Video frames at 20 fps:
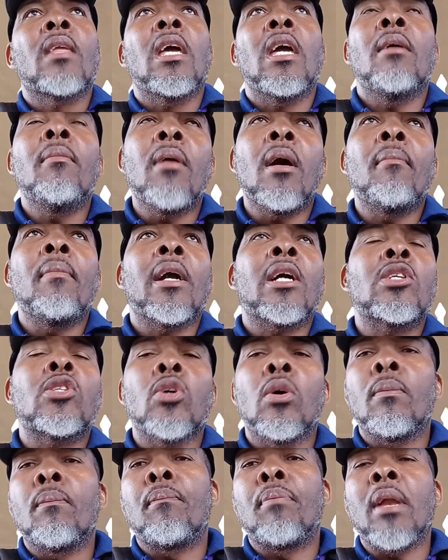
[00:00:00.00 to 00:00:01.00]
he might make
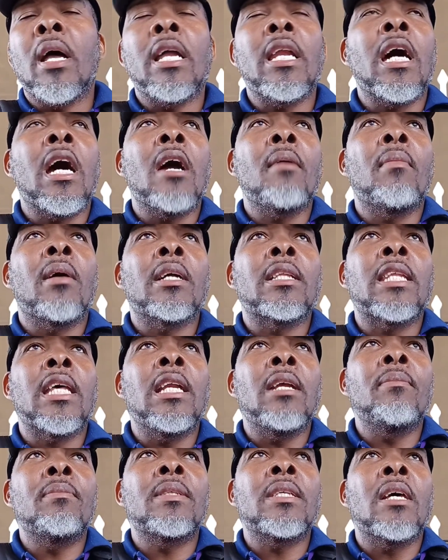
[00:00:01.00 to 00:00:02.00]
some plan or he might tell
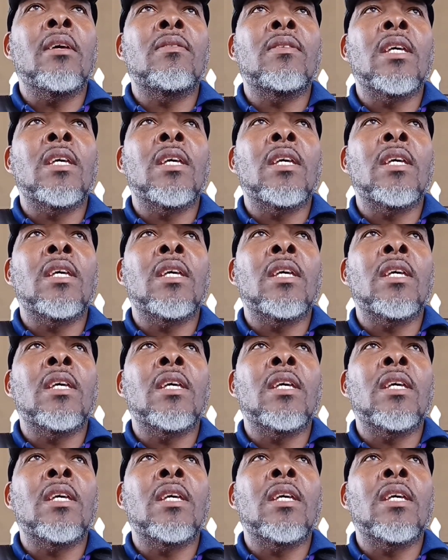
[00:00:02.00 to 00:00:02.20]
himself